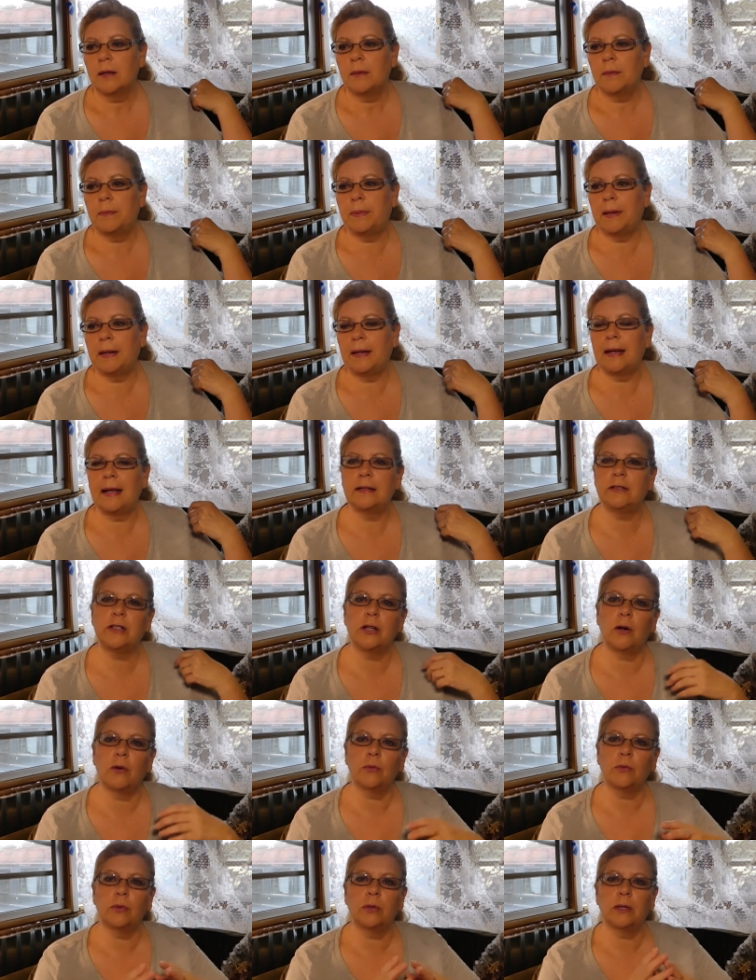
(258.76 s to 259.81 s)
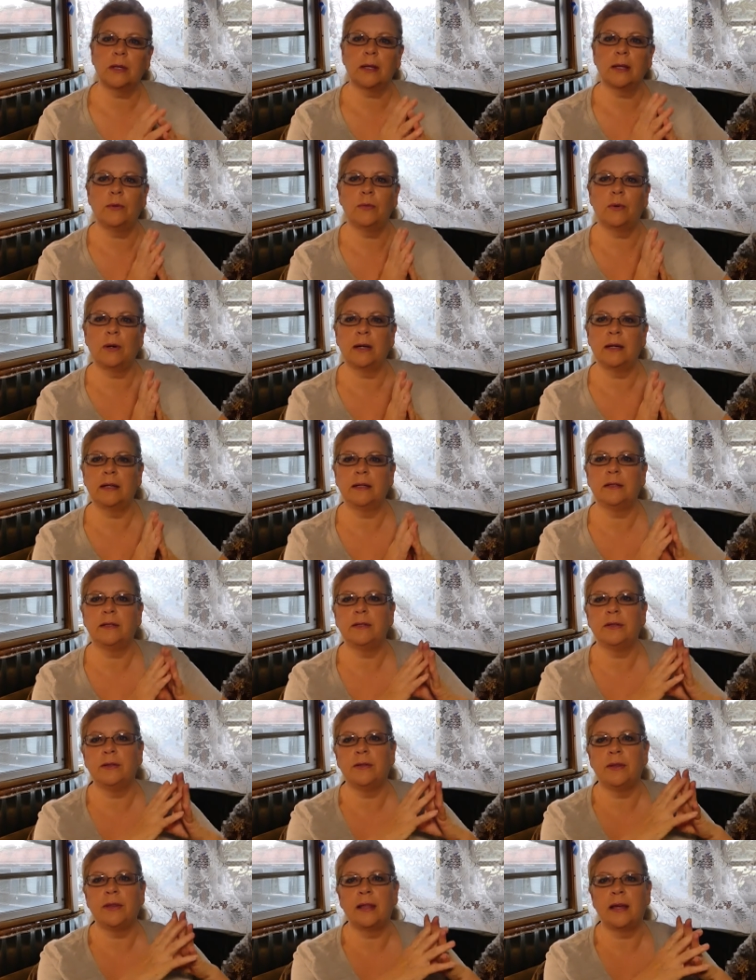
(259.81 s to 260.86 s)
but I don't really want to
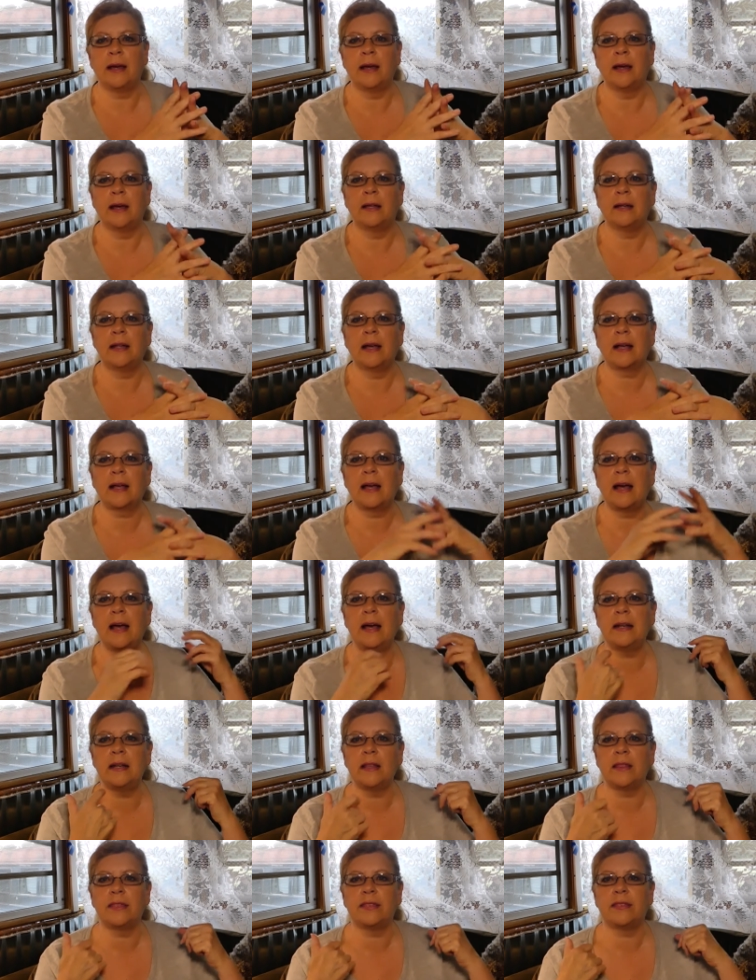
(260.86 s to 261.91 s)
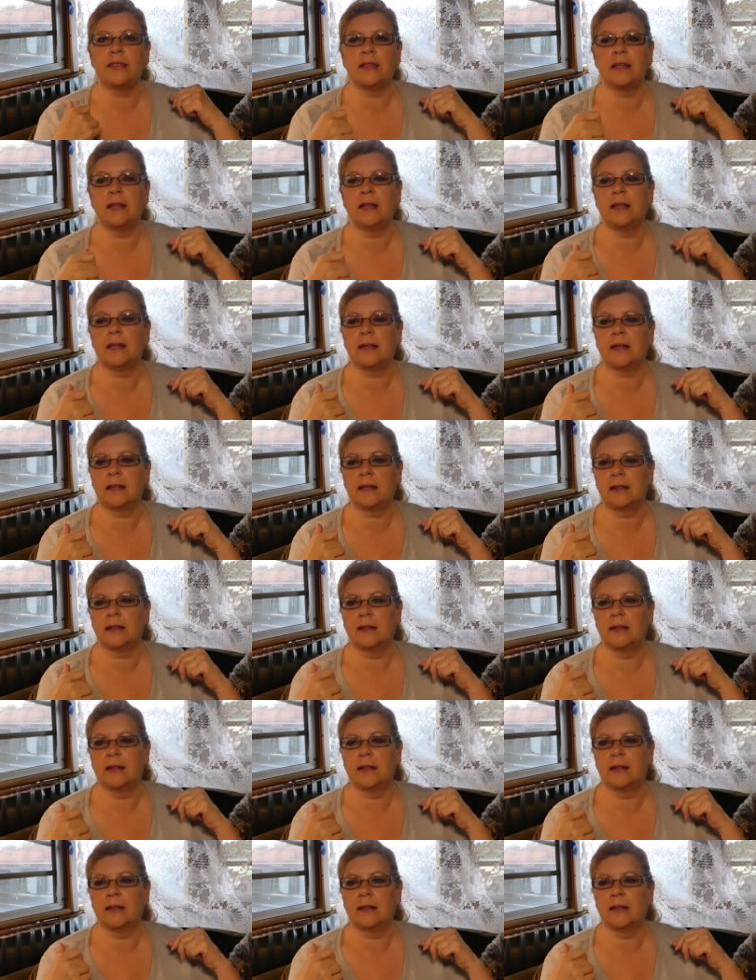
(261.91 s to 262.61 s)
do that. I kind of feel